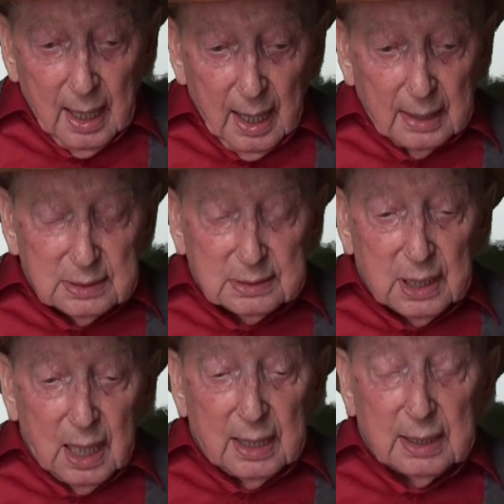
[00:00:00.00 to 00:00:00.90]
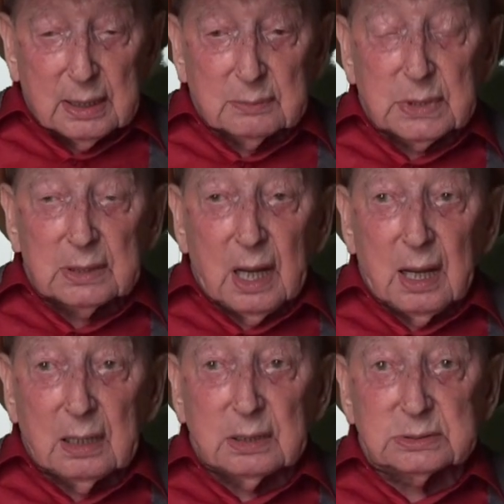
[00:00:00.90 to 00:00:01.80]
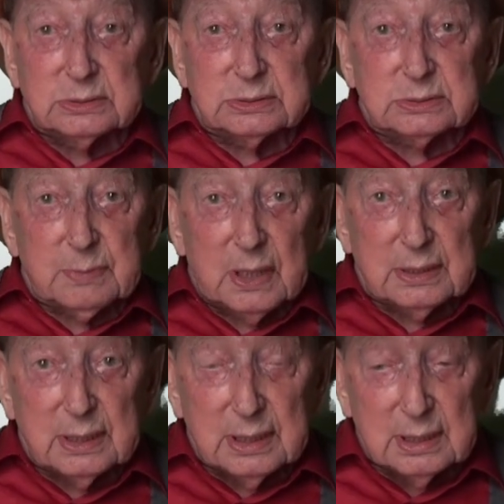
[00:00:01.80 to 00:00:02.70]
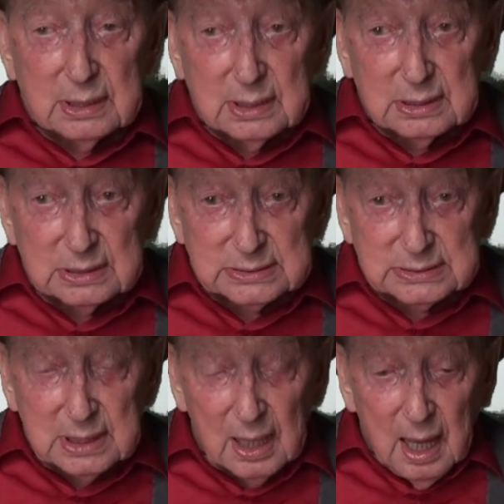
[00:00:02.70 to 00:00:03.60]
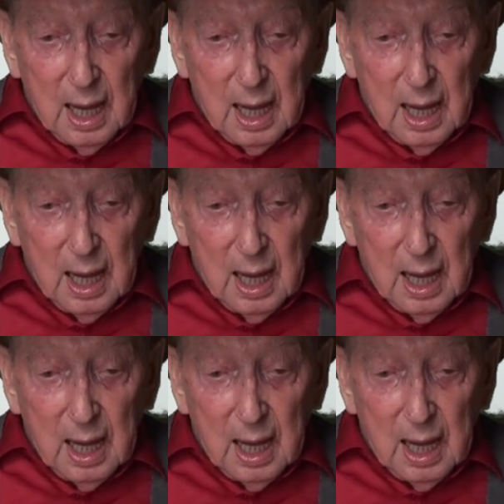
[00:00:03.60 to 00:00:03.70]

and climb around my knees,